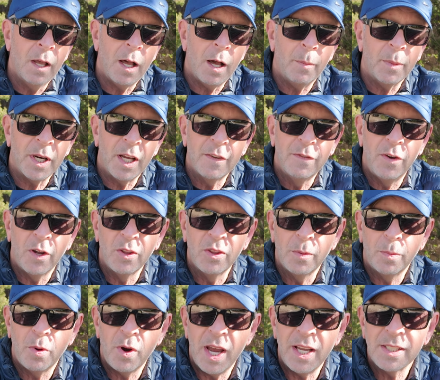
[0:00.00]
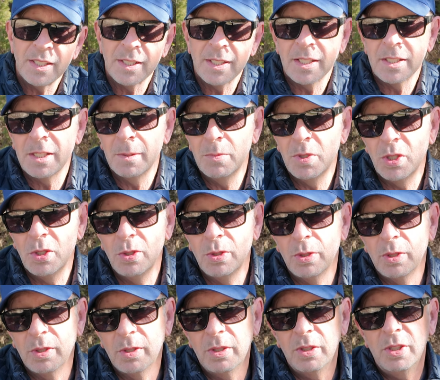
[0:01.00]
I mean, I follow the press, as I'm
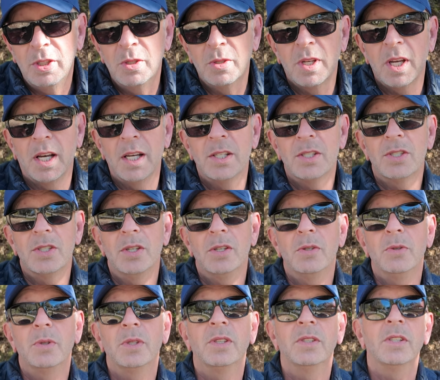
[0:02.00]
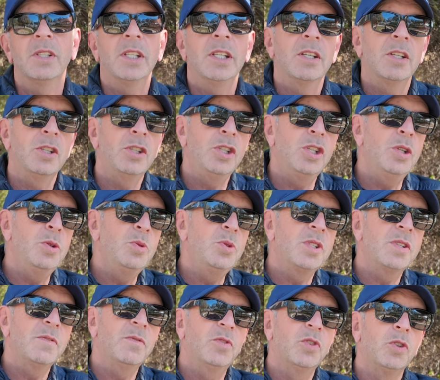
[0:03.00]
sure you guys do, and the
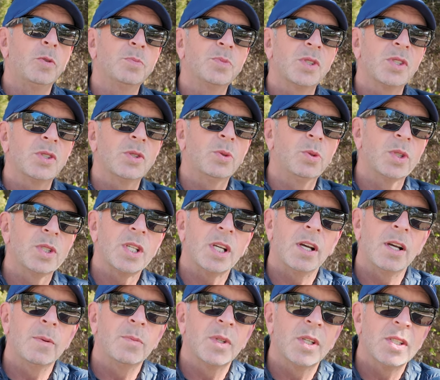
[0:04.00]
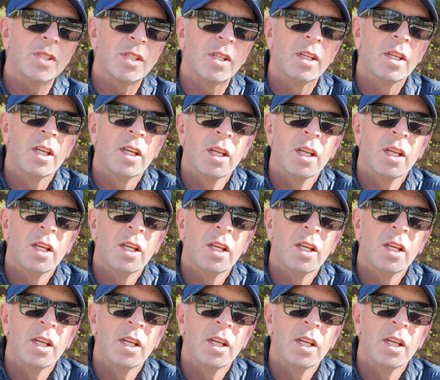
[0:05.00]
news informs us all the time that